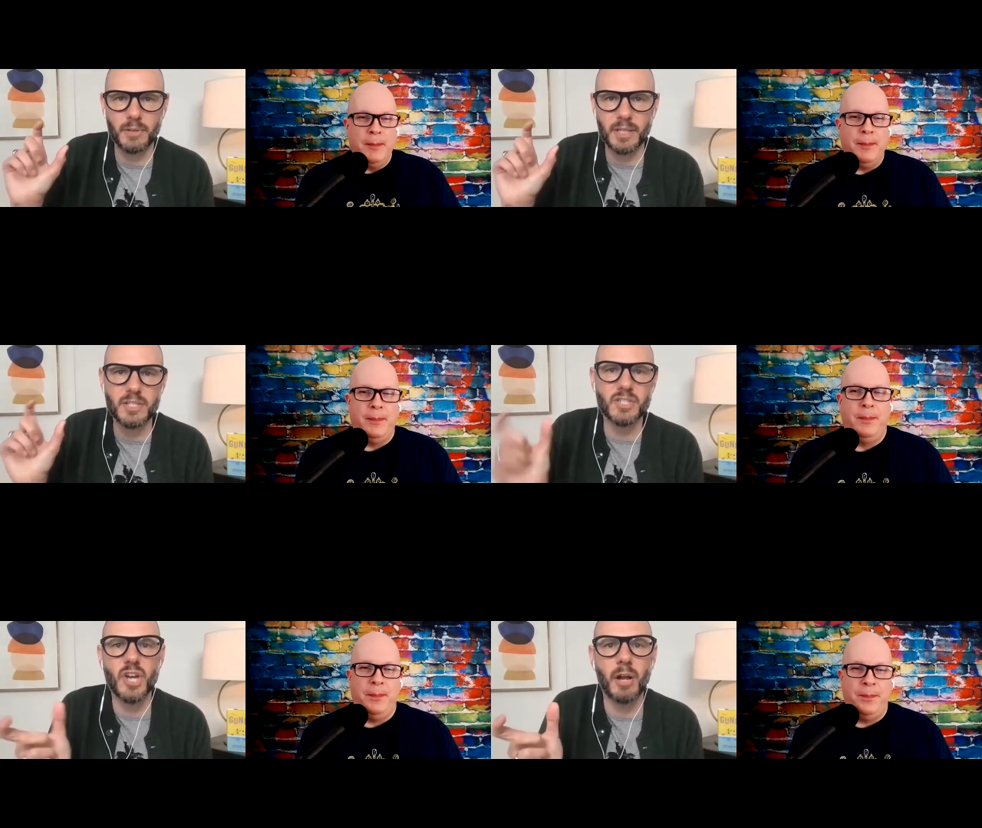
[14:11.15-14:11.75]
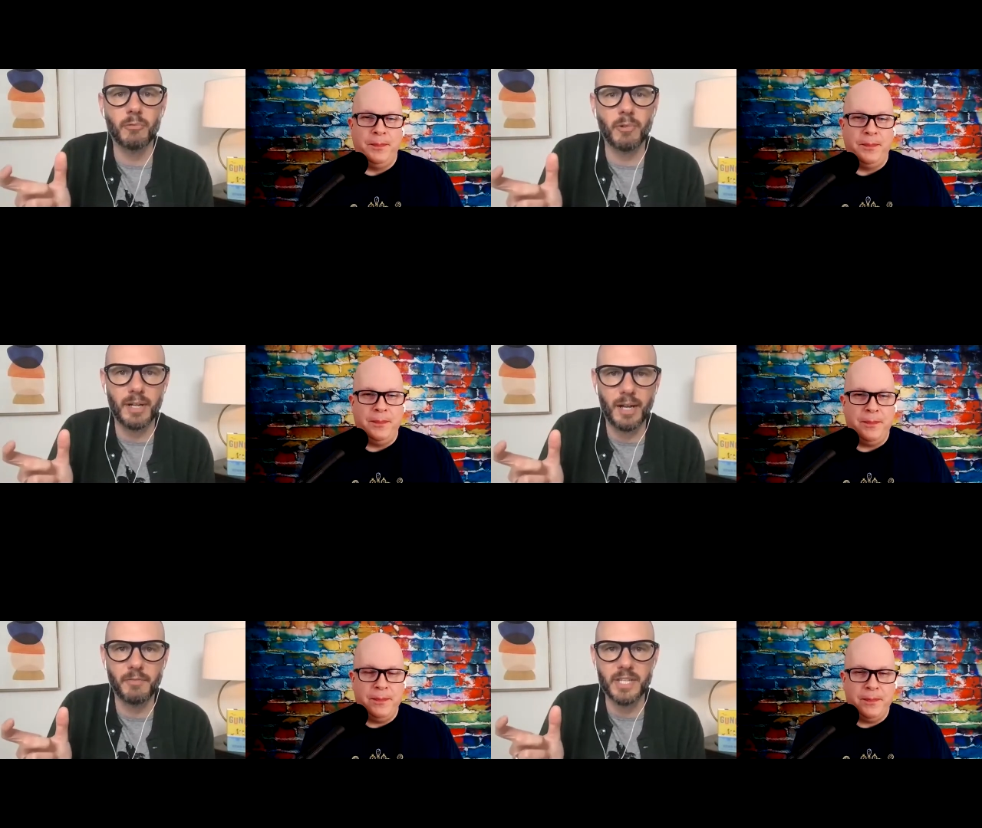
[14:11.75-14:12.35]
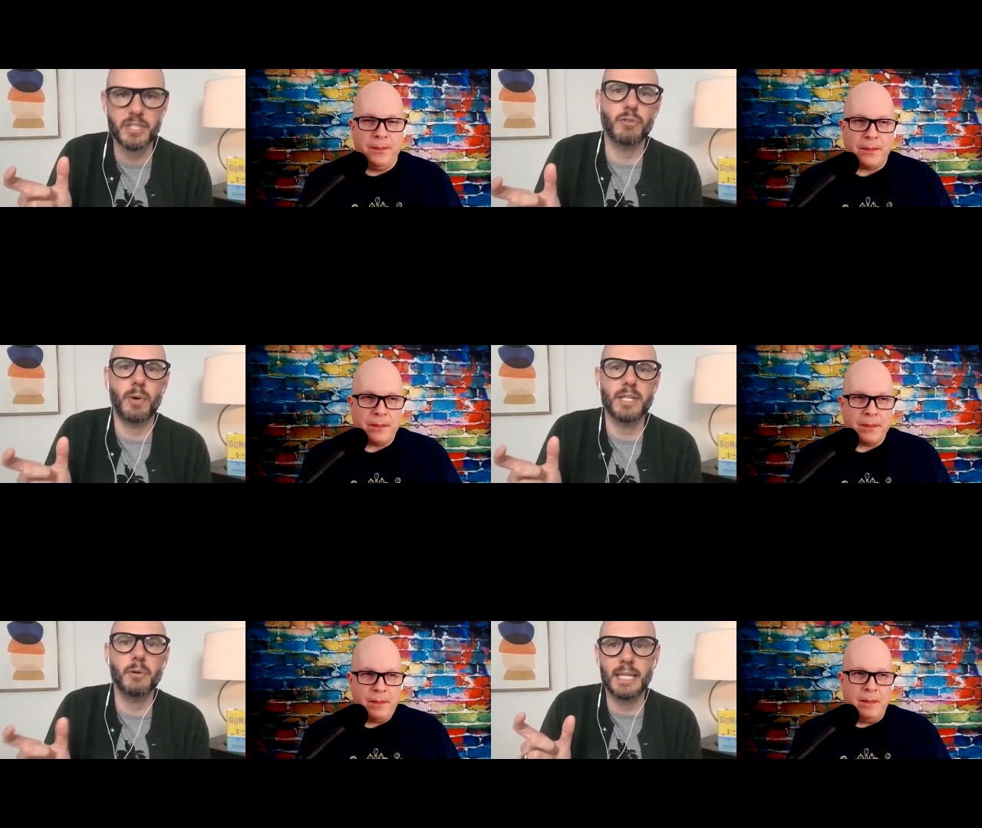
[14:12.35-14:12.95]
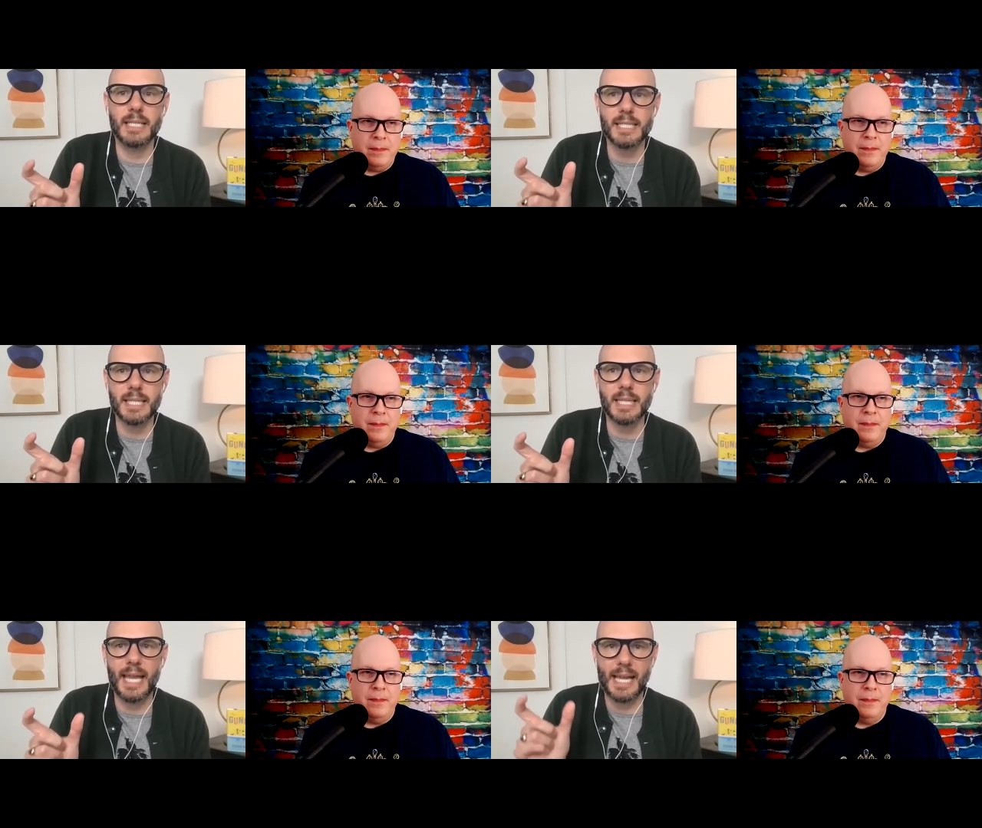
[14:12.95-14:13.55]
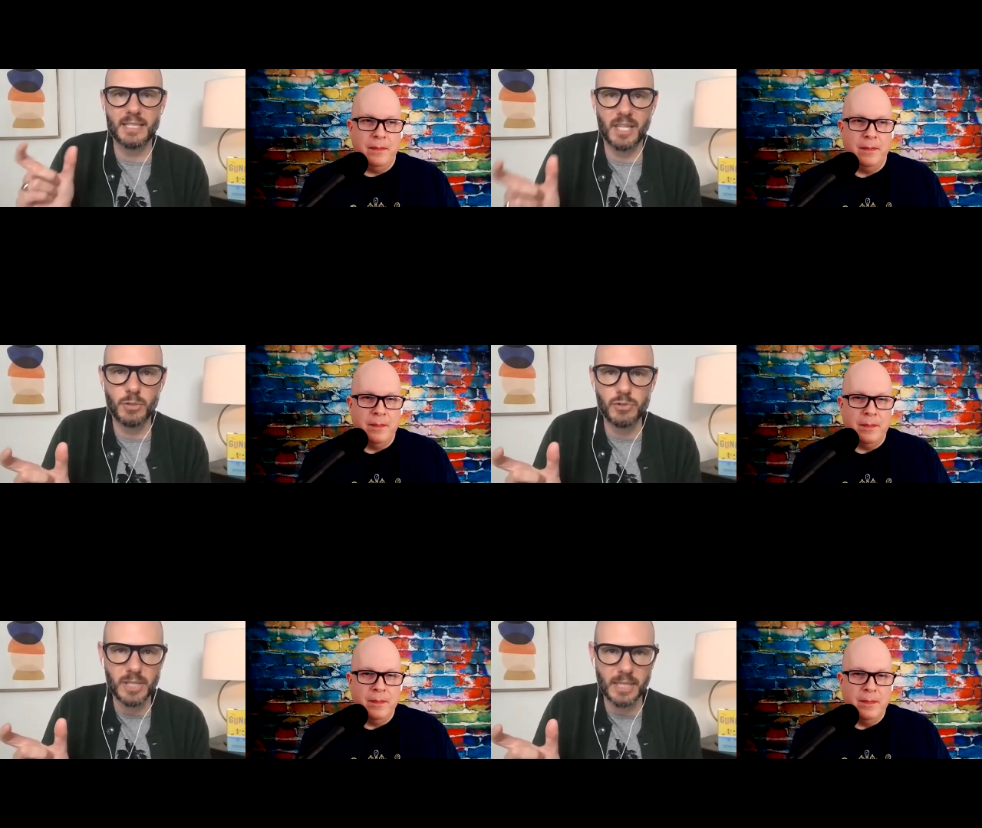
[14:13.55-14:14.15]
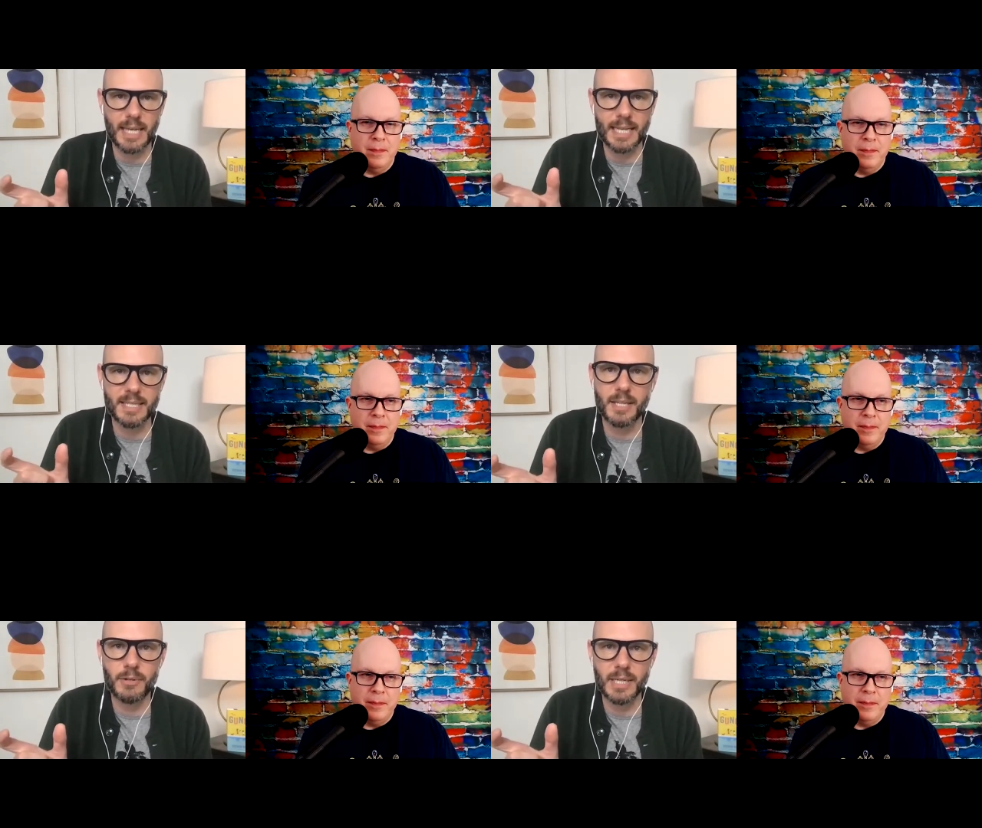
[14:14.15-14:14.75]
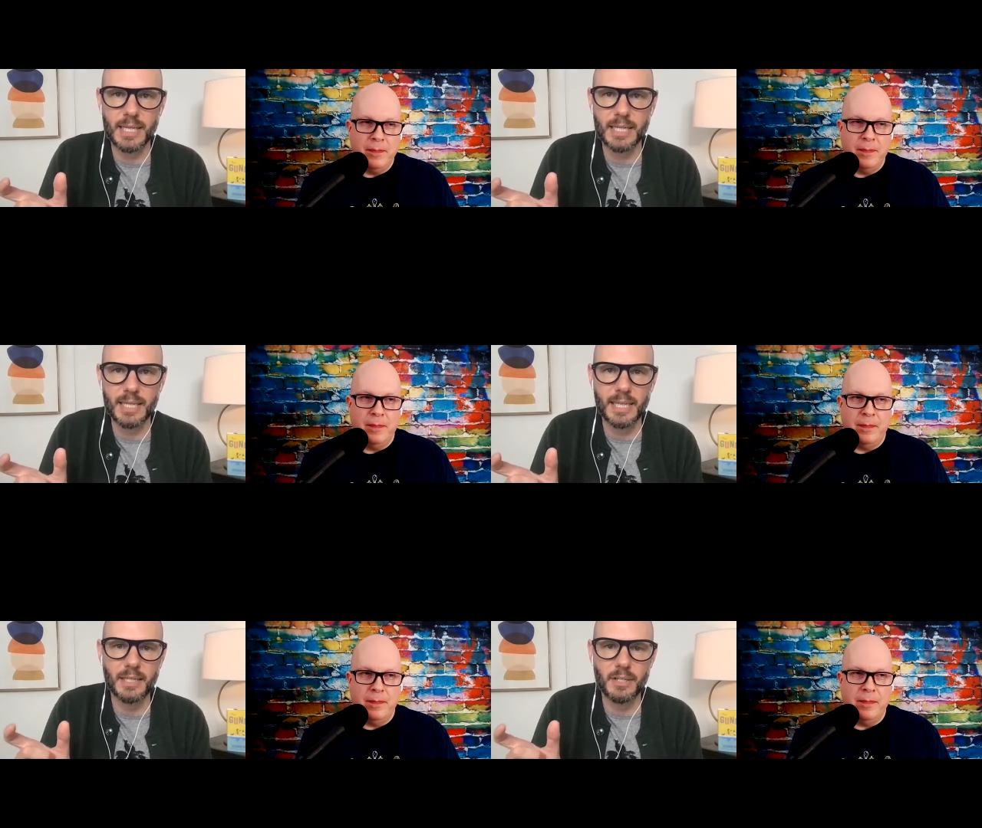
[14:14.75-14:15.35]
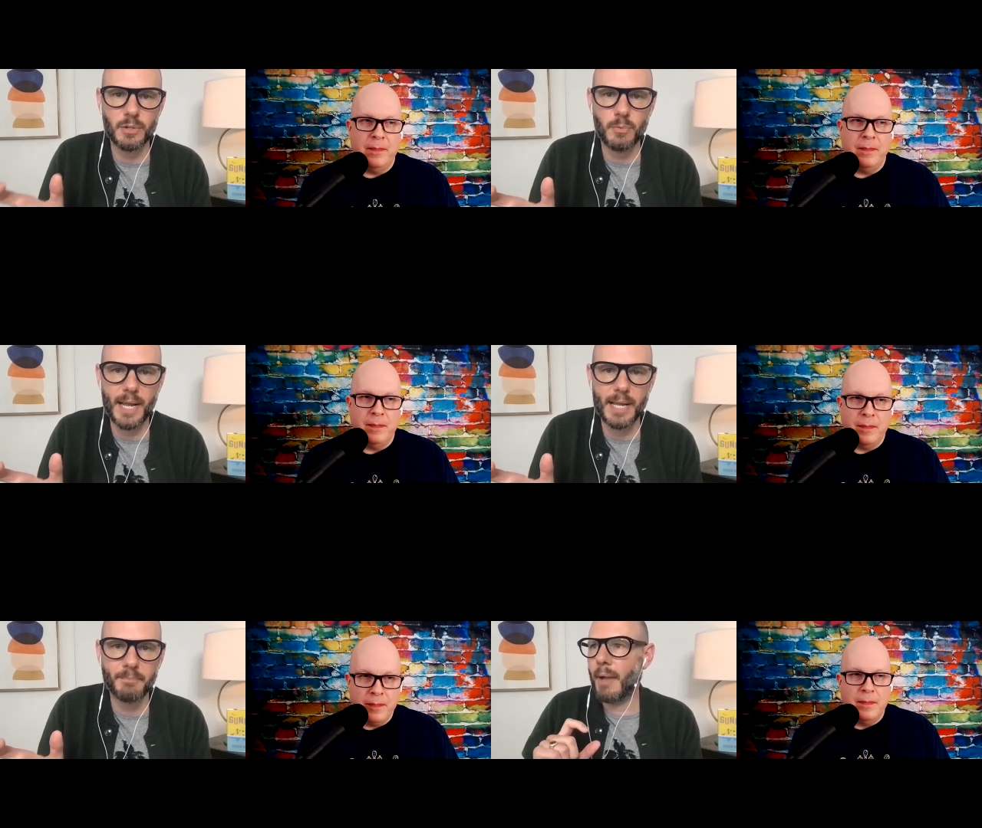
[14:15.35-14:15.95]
Speaker 1: There's a genre of this story. So it's in the execution and executing it in a new way.